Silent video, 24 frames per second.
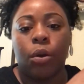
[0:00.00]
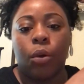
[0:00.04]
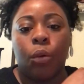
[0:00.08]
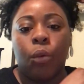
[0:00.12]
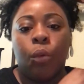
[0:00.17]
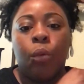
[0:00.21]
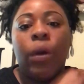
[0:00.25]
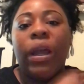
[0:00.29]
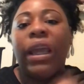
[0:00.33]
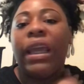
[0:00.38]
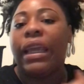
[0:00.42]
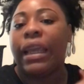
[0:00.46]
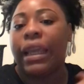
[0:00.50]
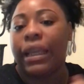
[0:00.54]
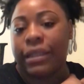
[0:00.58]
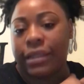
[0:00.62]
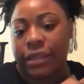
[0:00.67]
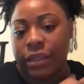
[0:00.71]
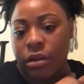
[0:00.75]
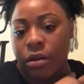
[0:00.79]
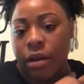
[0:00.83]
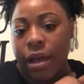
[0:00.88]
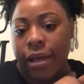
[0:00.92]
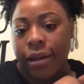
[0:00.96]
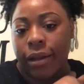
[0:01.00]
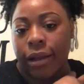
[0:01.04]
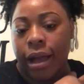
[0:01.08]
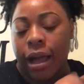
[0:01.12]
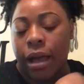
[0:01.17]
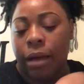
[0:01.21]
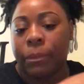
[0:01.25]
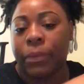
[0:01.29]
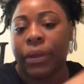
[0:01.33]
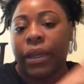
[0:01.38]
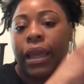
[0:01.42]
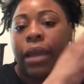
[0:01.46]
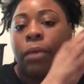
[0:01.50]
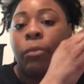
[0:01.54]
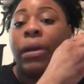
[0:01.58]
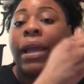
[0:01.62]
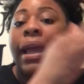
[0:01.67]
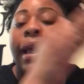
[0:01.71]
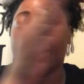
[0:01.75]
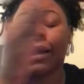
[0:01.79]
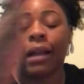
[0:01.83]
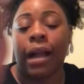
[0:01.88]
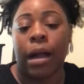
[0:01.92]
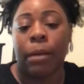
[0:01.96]
we still had a copy and
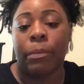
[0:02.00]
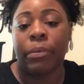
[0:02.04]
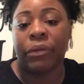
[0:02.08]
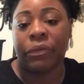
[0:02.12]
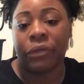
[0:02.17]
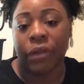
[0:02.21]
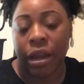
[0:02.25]
we had a copy